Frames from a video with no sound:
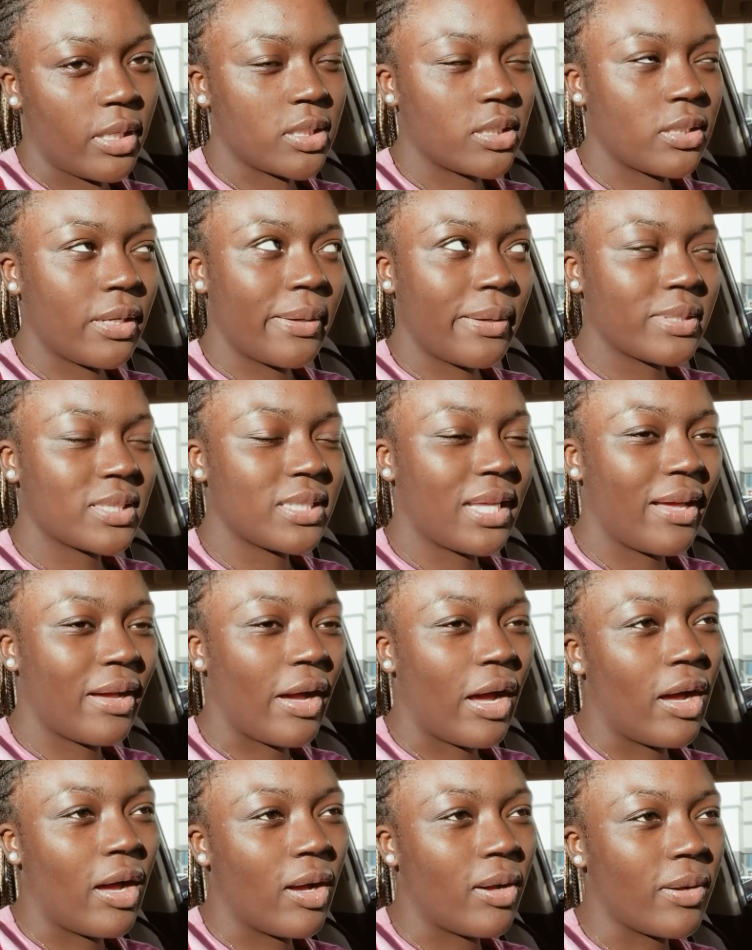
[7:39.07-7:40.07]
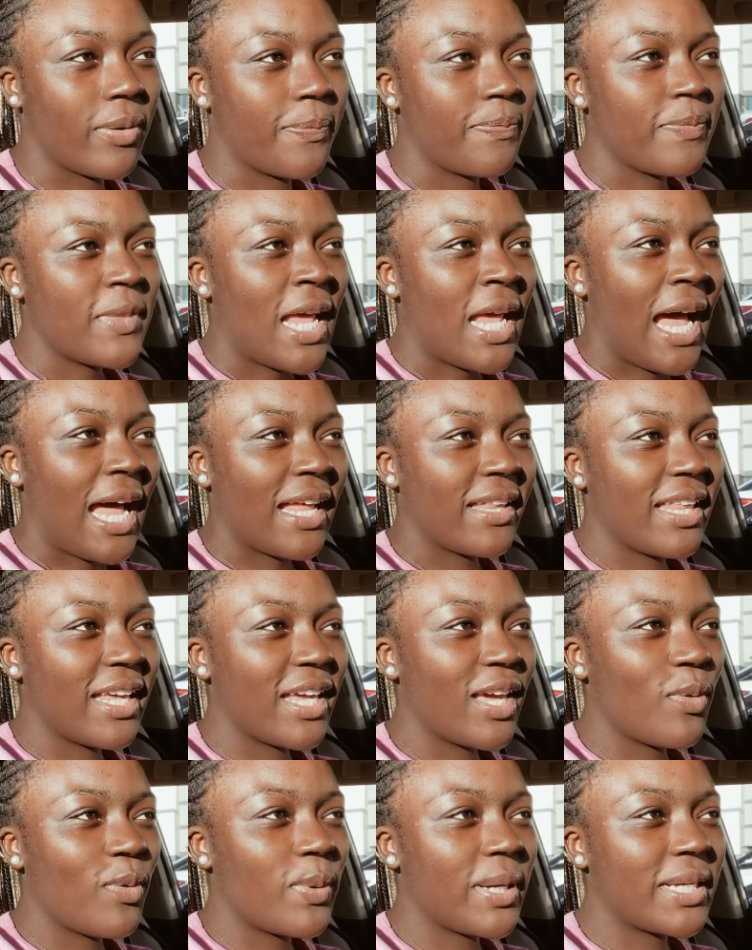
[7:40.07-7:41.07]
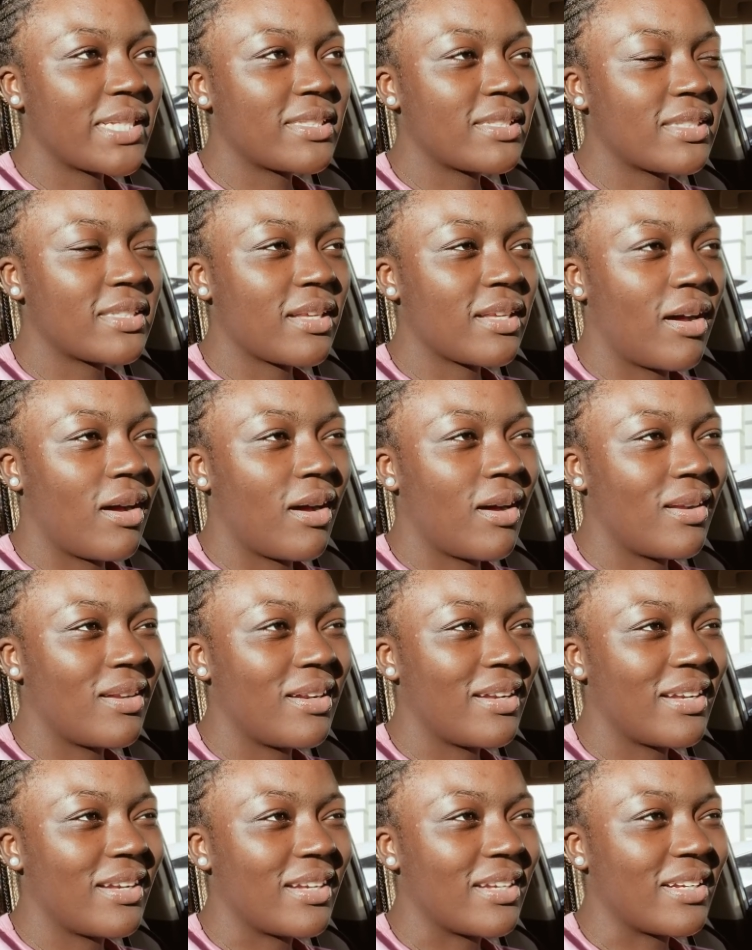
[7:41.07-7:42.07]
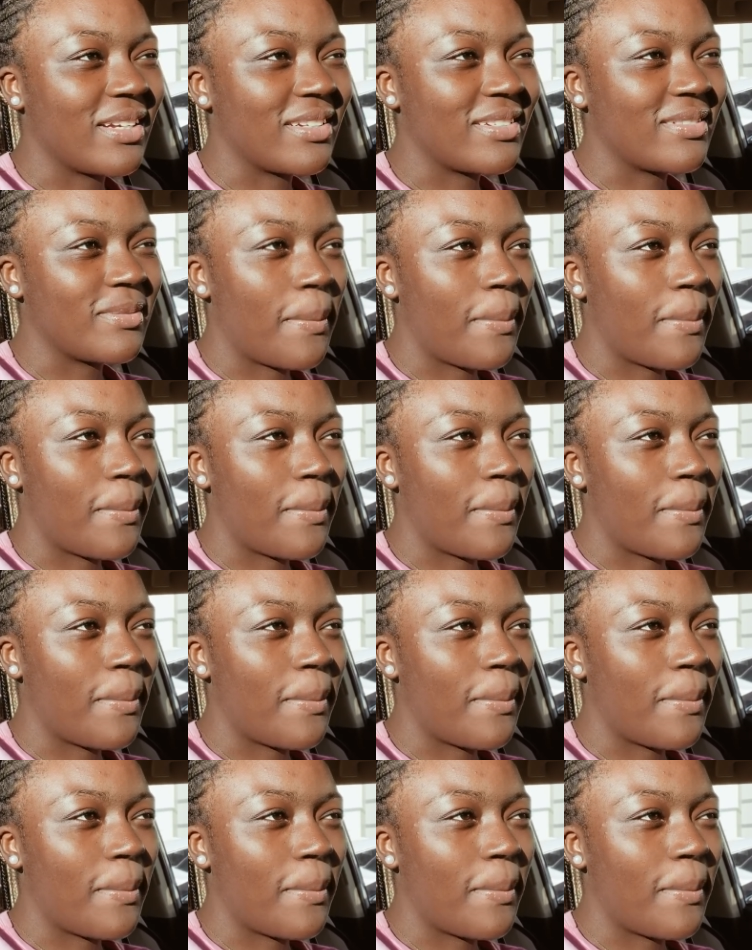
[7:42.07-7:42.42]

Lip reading: So I was like, oh, I think it was on